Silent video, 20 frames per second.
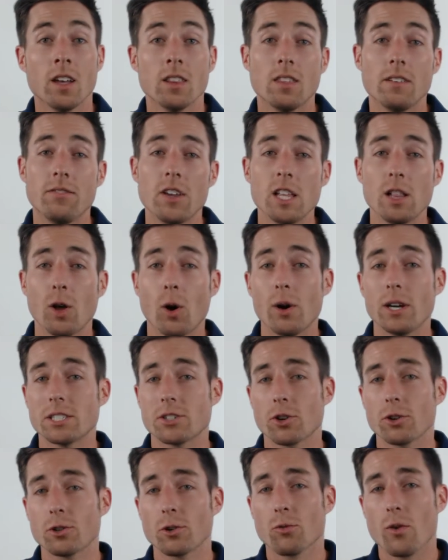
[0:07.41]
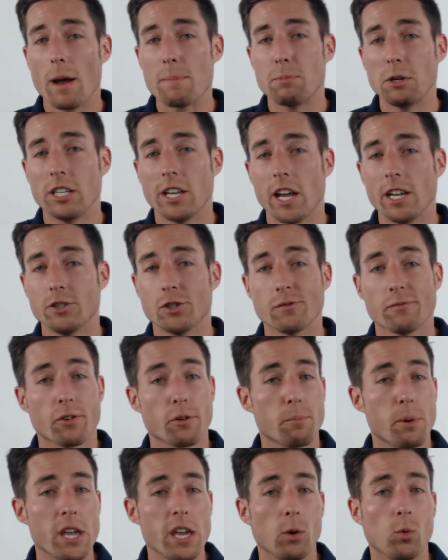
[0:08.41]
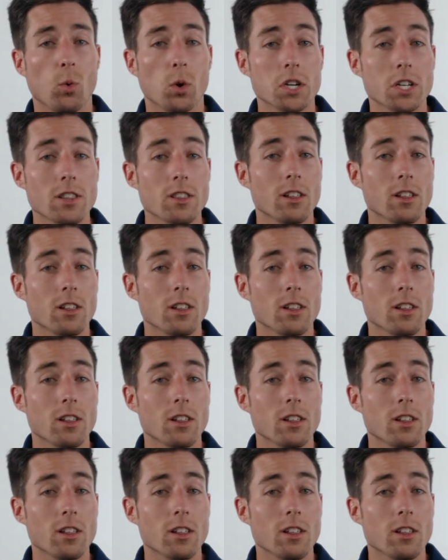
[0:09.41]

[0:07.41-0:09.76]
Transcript: The VELO has earned a reputation for being one